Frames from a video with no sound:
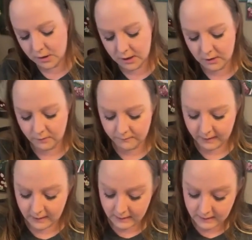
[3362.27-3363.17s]
search and you'll
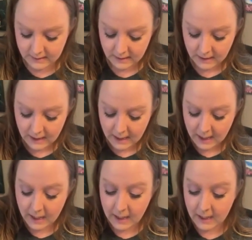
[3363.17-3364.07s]
find it,
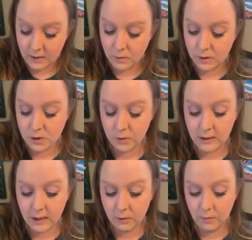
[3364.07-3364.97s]
and you can
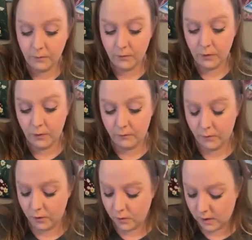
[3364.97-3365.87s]
join that group
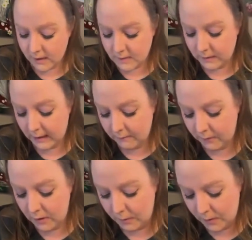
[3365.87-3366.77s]
for no cost. We
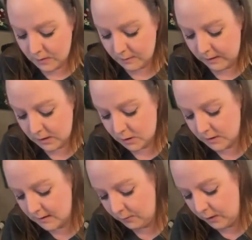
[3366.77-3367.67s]
like for you to post
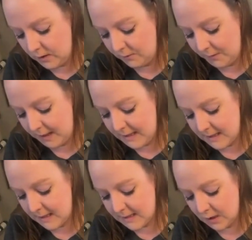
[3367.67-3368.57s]
pictures of what you've
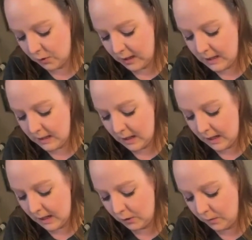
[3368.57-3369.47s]
painted. It's a great
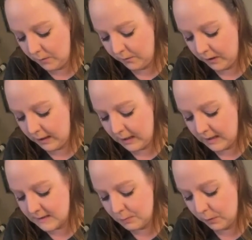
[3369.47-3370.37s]
group for
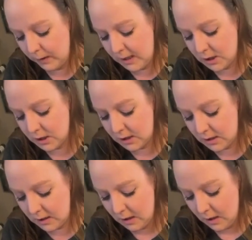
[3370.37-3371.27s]
getting
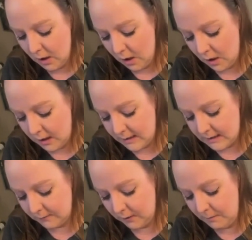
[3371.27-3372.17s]
inspiration
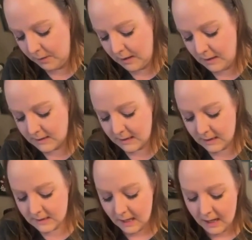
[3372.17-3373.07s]
on different
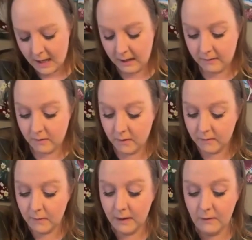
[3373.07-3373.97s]
pieces, and it's
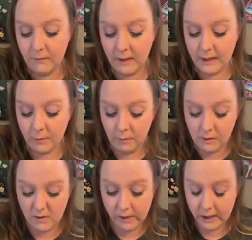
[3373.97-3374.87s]
also how you find out
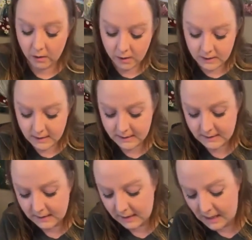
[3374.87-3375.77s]
when we do like
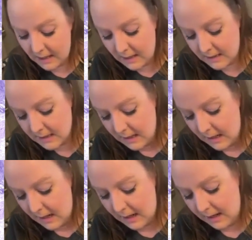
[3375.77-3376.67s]
contests and things
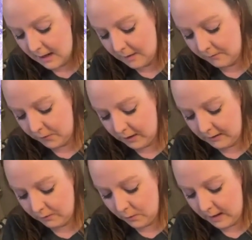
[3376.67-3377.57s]
for
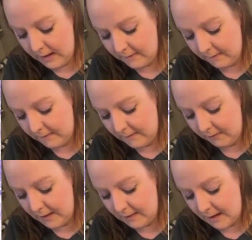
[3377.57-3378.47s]
giveaways and
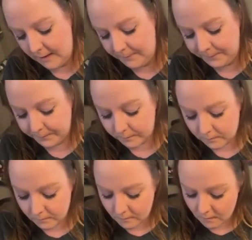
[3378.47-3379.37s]
stuff like that.
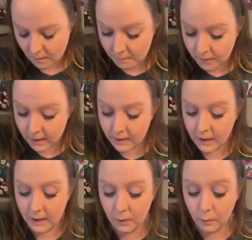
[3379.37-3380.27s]

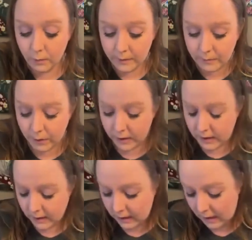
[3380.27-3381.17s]
But we'll be
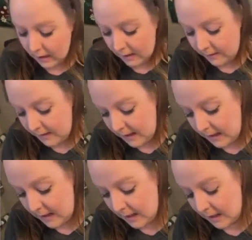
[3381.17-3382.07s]
putting
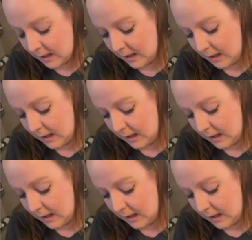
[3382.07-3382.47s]
the